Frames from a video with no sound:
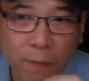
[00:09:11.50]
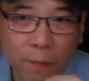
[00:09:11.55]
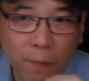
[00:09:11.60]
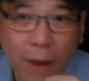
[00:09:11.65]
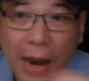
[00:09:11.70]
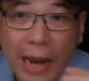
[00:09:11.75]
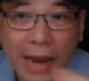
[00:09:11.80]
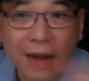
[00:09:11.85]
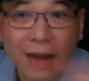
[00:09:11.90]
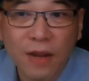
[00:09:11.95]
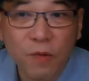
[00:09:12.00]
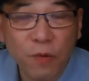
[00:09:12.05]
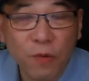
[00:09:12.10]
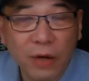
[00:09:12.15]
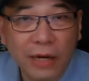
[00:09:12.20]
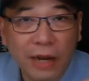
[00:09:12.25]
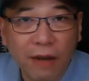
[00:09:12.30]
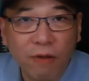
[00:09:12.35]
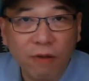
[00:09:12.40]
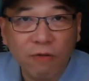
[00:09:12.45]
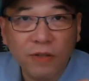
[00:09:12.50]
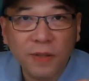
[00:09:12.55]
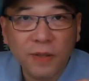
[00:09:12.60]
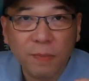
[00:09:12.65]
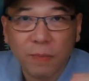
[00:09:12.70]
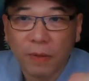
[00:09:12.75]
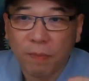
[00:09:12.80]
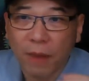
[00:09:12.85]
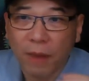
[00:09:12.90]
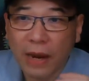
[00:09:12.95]
by anyone else
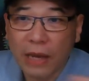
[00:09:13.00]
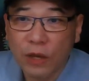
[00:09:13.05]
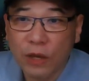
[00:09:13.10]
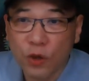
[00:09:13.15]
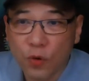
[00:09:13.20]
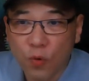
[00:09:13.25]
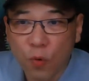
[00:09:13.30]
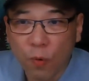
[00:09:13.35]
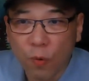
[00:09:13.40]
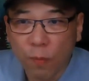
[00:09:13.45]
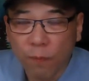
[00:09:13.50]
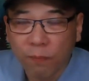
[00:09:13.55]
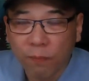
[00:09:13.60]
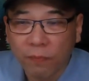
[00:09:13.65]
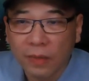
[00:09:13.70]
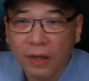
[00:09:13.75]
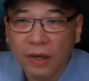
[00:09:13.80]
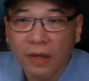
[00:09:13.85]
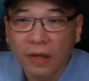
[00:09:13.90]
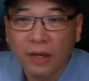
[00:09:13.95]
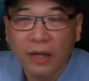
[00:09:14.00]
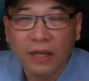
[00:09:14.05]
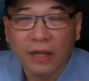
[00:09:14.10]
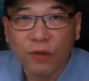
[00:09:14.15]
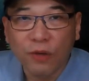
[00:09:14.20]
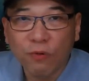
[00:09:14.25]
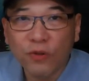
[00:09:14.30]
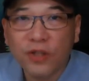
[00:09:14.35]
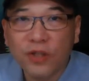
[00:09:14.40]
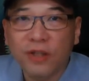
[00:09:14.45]
but by you.
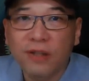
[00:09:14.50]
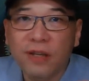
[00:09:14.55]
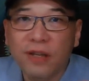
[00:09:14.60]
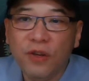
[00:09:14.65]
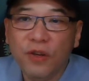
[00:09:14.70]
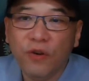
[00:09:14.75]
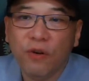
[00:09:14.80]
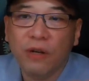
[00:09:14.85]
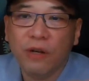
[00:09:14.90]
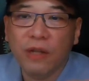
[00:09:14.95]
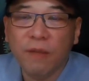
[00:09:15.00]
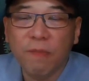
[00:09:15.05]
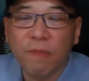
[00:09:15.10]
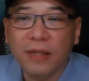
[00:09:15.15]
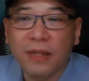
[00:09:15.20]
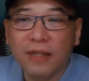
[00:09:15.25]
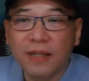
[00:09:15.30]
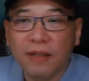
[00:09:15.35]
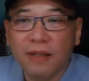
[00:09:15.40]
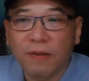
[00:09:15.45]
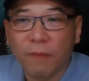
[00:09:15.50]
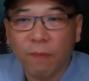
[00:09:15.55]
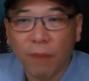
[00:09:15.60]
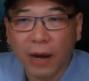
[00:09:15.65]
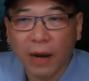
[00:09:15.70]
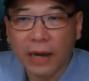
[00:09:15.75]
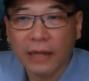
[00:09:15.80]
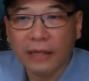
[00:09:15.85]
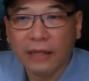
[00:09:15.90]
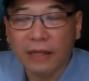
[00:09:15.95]
Usually you're limited
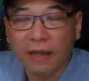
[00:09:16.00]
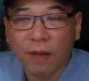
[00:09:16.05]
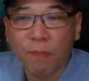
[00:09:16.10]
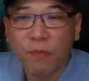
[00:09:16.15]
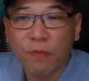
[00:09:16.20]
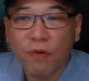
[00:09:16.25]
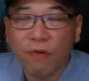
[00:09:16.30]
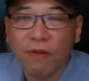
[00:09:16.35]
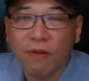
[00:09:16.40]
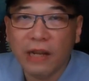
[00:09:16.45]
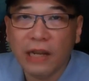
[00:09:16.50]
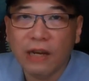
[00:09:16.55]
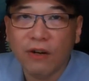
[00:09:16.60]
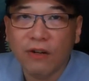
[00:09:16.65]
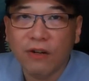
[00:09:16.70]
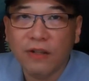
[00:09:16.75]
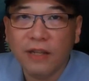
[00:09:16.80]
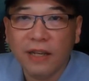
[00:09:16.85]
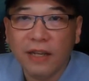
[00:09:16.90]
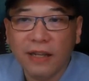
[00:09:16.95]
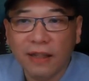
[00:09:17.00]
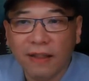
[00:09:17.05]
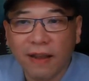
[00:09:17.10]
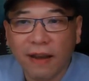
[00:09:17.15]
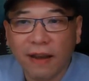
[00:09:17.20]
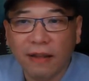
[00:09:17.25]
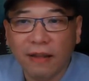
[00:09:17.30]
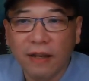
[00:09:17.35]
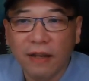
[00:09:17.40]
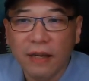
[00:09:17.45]
by the number of layers
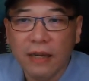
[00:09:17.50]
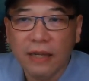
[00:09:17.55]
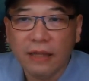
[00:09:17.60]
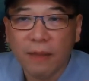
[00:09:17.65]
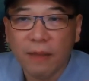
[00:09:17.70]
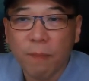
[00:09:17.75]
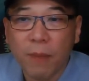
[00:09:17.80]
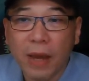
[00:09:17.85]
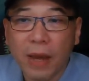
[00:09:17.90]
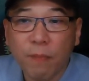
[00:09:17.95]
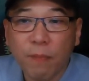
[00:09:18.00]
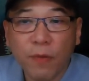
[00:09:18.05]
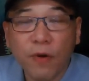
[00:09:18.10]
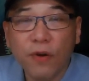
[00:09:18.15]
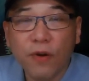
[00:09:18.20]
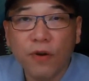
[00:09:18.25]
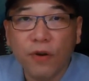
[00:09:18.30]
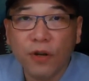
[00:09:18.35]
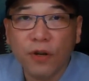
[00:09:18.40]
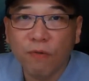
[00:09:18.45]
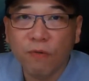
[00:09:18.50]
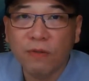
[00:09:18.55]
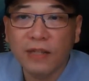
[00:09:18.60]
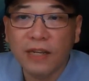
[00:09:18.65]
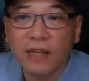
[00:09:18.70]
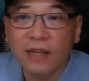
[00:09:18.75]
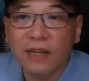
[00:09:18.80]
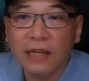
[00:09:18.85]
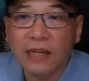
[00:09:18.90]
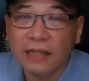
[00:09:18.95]
that the paper you're
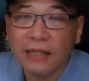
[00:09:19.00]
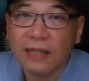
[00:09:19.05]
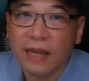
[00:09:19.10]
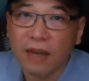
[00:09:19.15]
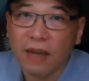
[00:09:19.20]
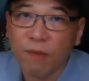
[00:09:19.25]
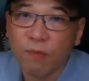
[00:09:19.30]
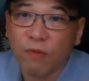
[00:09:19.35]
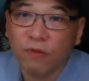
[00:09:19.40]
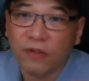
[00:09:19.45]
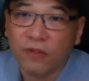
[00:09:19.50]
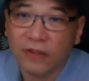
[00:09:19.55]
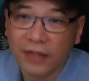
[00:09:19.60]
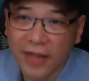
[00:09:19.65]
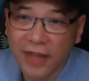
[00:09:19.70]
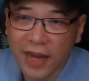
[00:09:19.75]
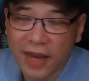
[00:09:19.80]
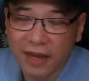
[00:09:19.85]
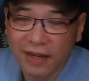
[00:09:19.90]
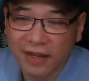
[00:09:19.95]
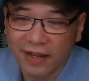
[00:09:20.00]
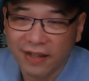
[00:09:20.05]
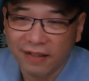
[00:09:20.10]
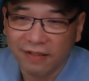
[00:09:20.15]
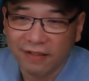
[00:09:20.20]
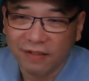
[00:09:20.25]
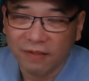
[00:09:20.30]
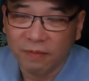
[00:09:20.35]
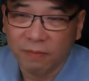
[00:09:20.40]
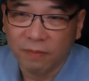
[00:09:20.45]
using is able to take.
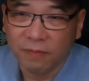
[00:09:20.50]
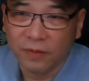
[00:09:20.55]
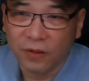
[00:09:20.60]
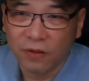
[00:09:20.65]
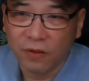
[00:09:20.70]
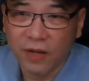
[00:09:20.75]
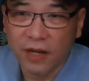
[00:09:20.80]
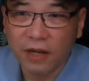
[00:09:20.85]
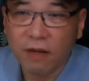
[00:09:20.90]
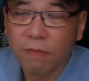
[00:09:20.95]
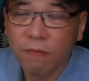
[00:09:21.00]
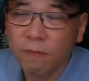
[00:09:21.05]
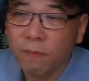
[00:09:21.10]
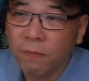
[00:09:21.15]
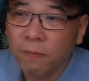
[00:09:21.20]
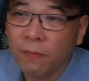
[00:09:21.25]
Okay?